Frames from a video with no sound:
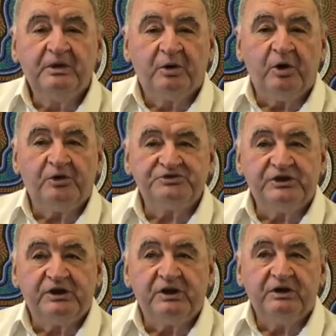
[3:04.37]

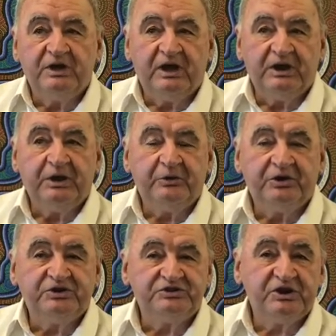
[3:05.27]
Culture and
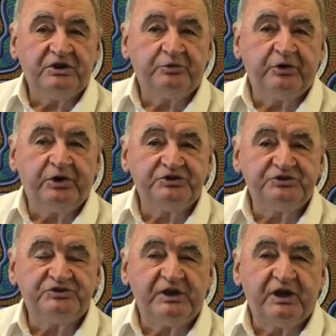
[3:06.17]
heritage and
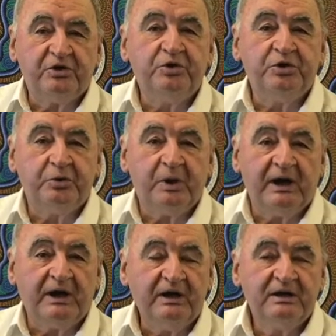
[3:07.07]
traditions are who you
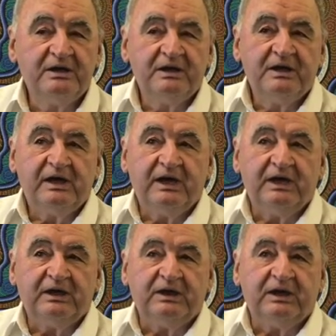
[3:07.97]
are,
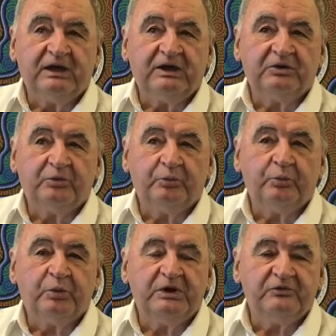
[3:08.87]

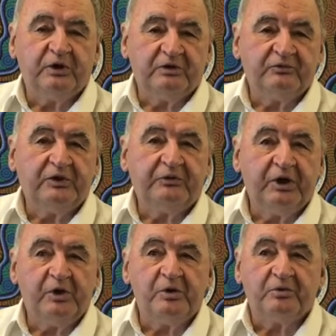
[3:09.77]
and we've got a
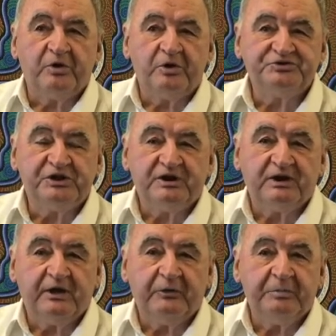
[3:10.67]
very old culture
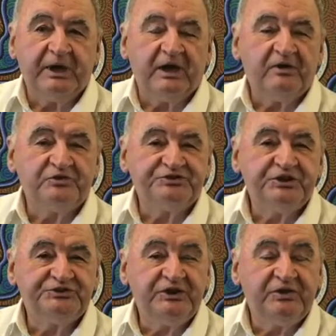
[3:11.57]
going back over
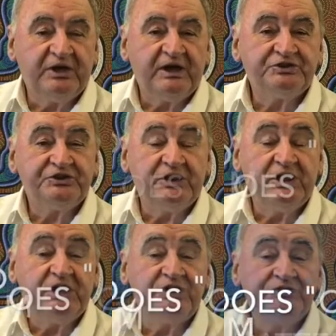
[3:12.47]
60,000
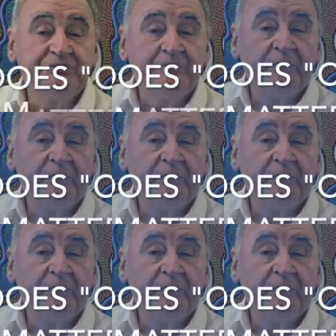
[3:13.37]
years.